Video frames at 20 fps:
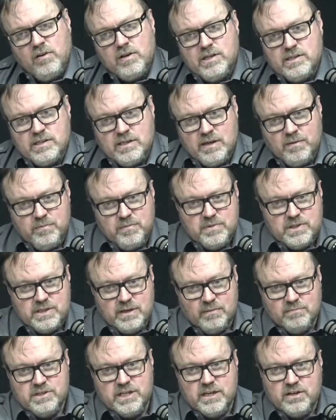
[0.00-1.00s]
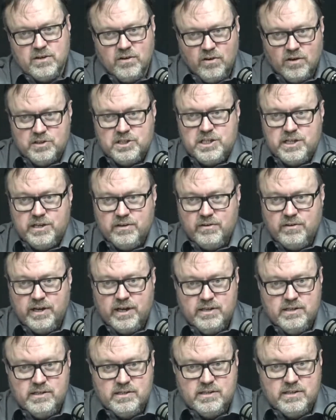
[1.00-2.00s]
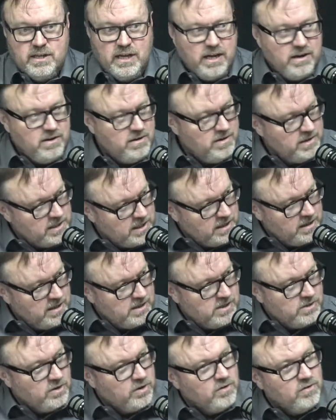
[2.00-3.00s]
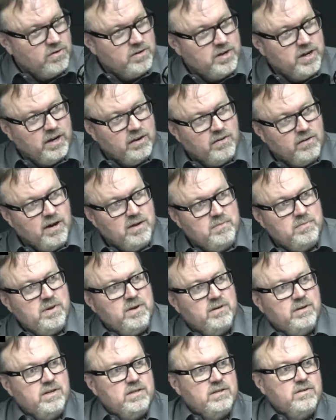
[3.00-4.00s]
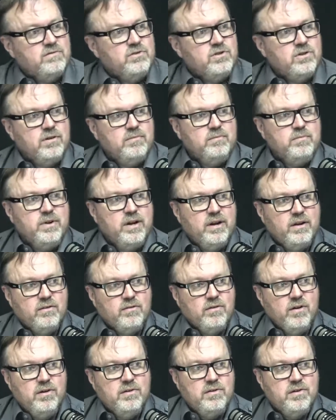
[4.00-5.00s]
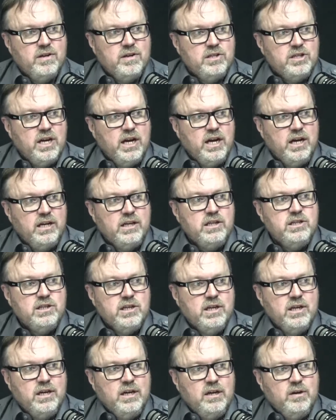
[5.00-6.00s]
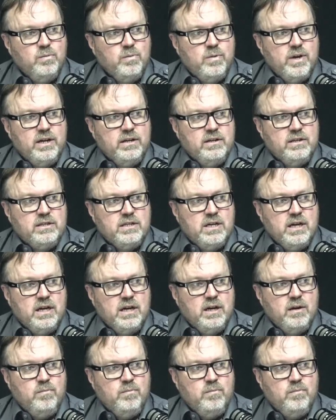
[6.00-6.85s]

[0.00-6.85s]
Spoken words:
I look at some technology areas and you see these sort of great periods of sort of growth and change, but